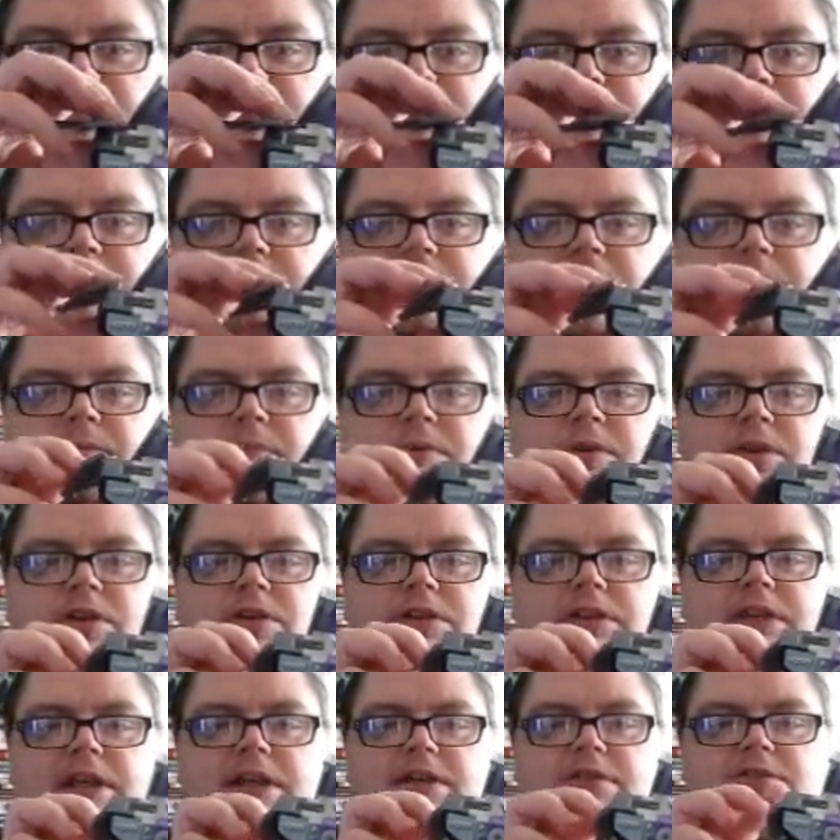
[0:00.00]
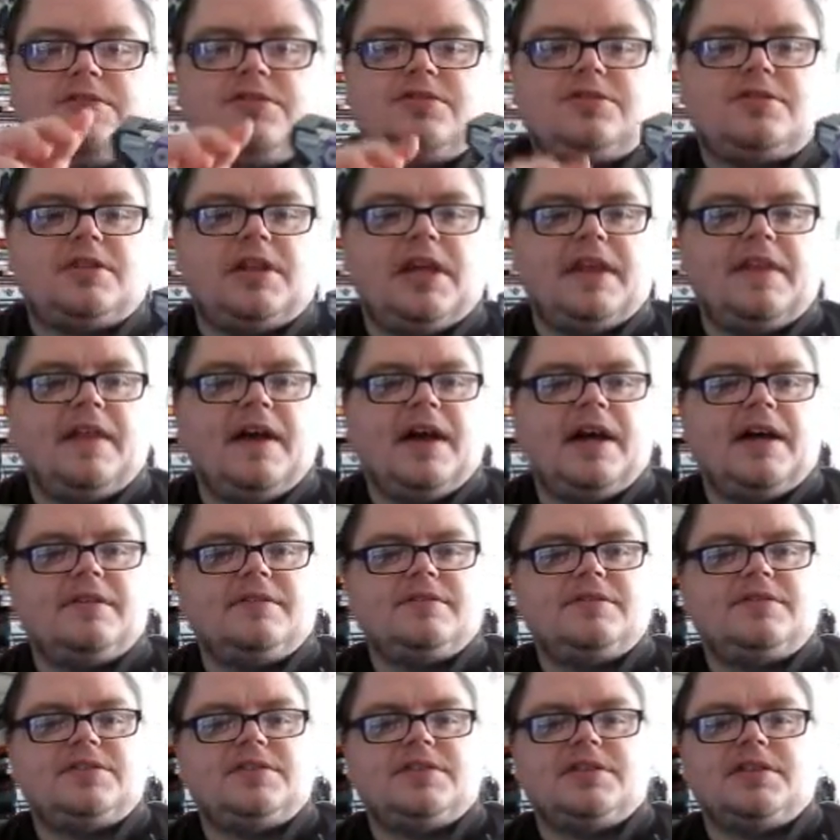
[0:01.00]
to have him hold it just like that,
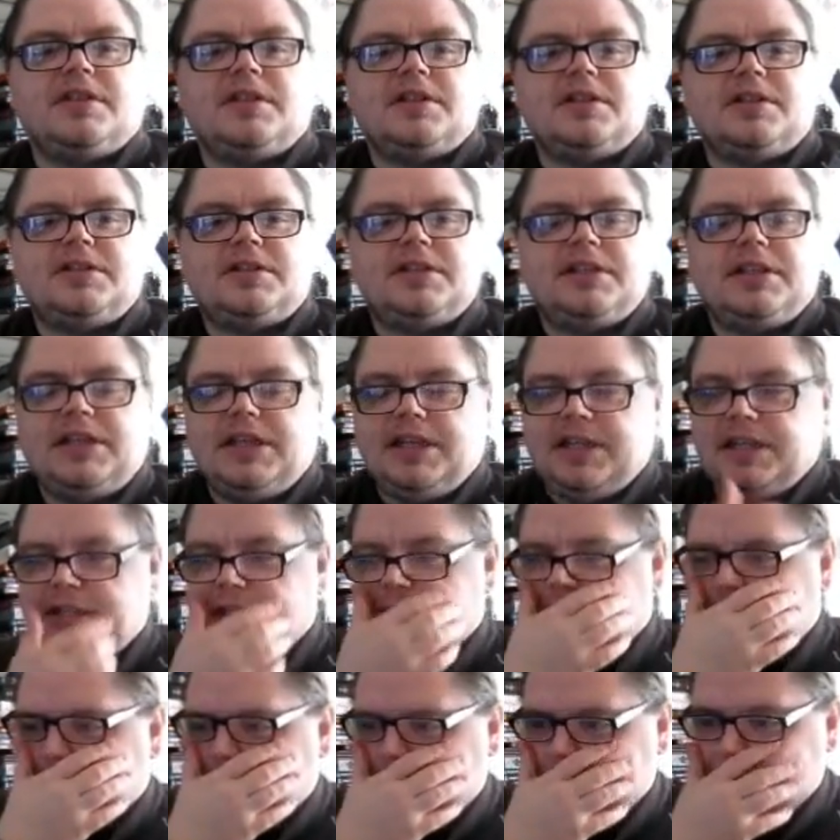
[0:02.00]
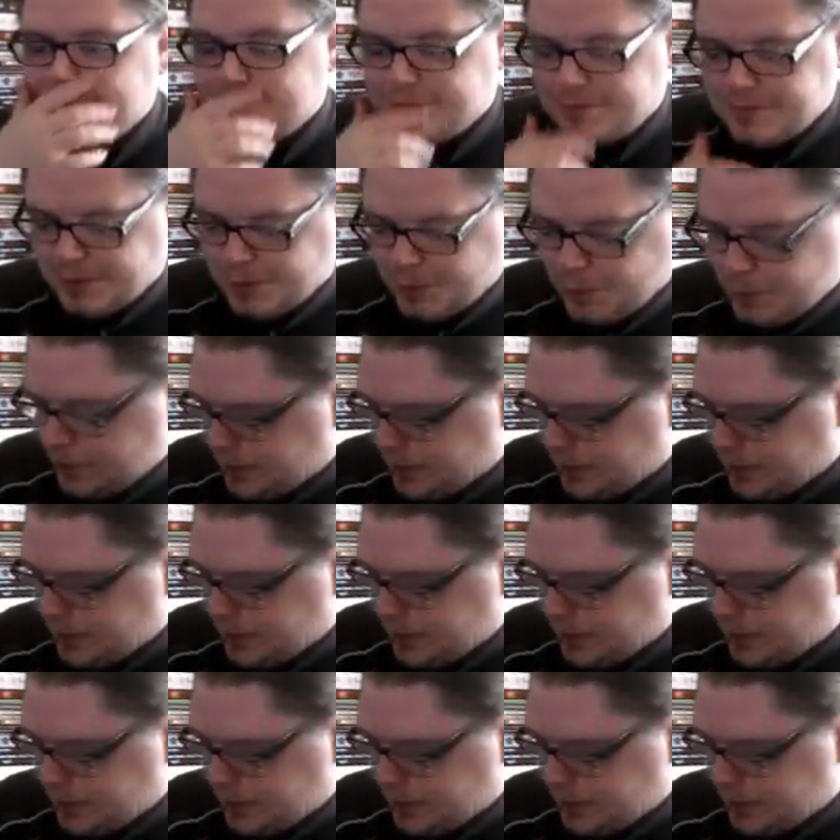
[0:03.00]
so he doesn't lose